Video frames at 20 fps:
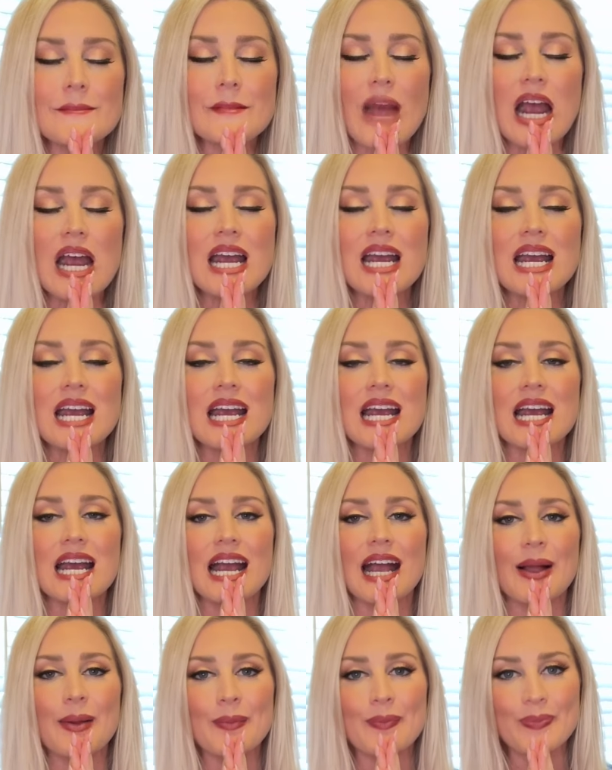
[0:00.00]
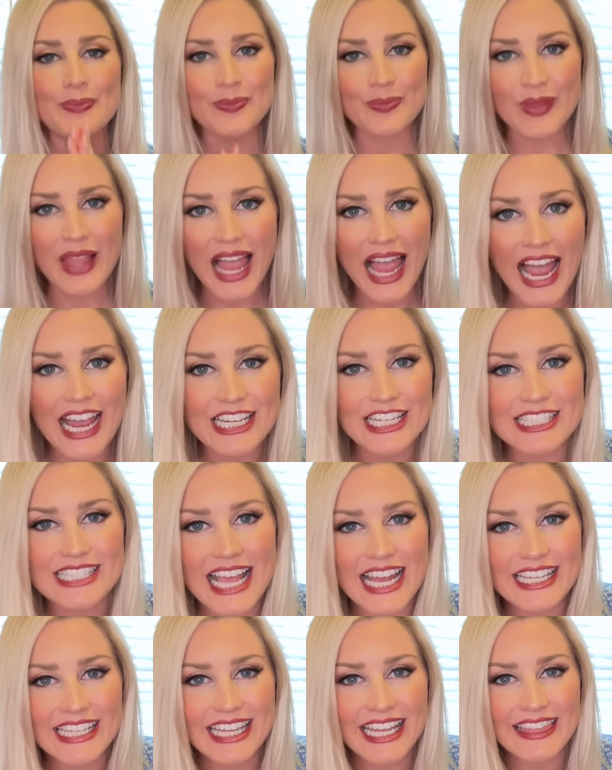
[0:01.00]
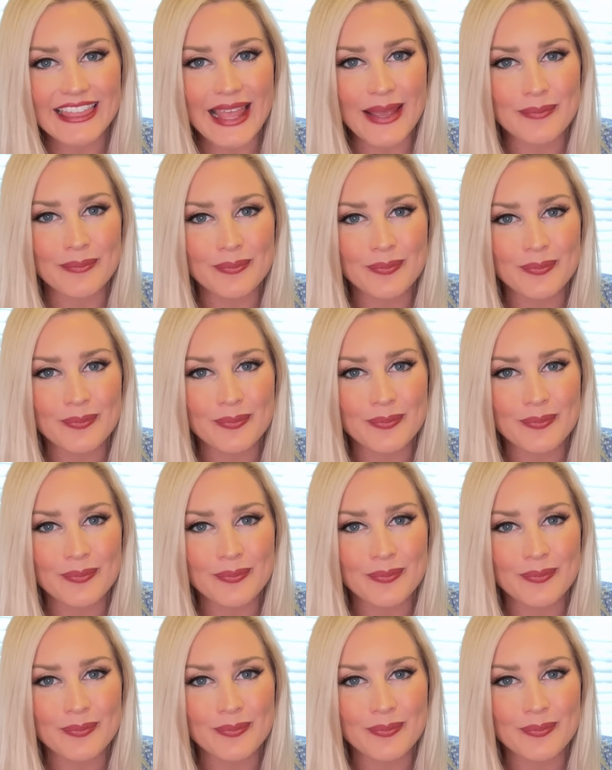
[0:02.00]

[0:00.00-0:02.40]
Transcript: I just had to get them.